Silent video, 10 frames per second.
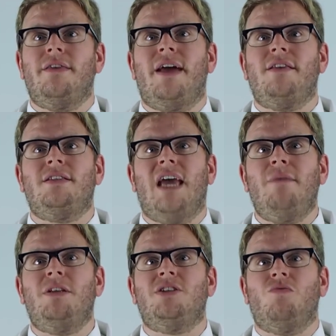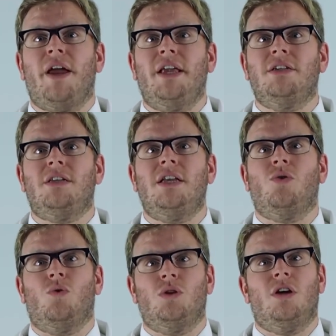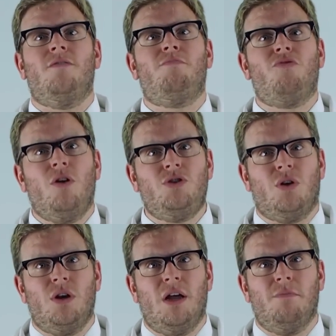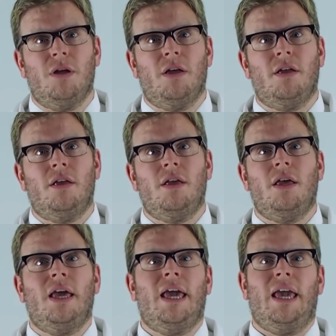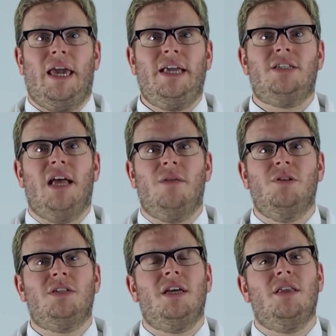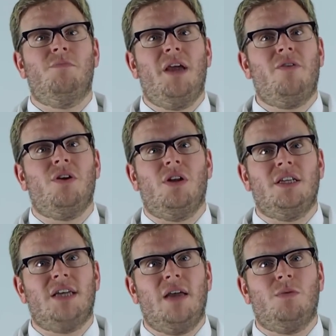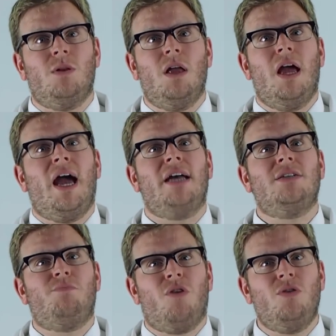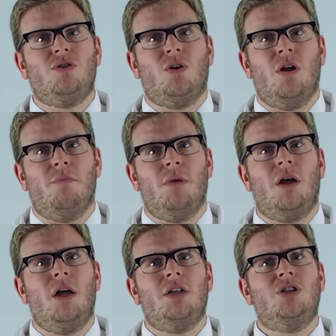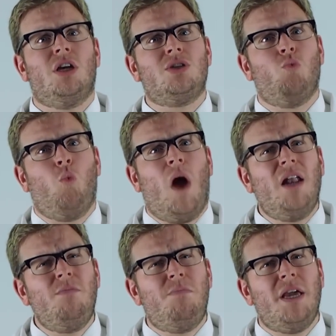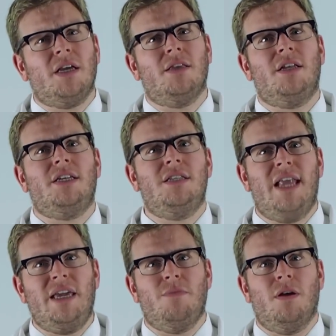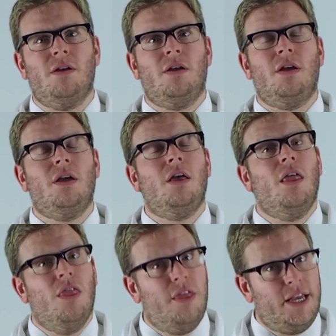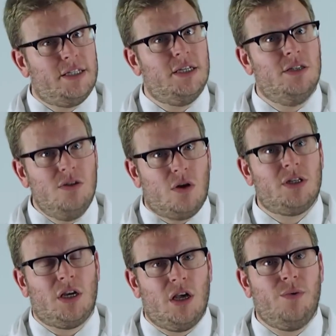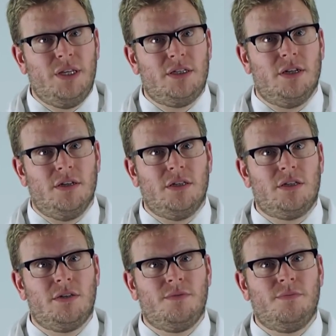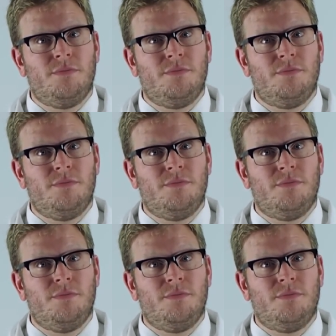that the table is arranged in order of proton number. Each element in the periodic table has a proton number just one bigger than its neighbour. This is not a coincidence.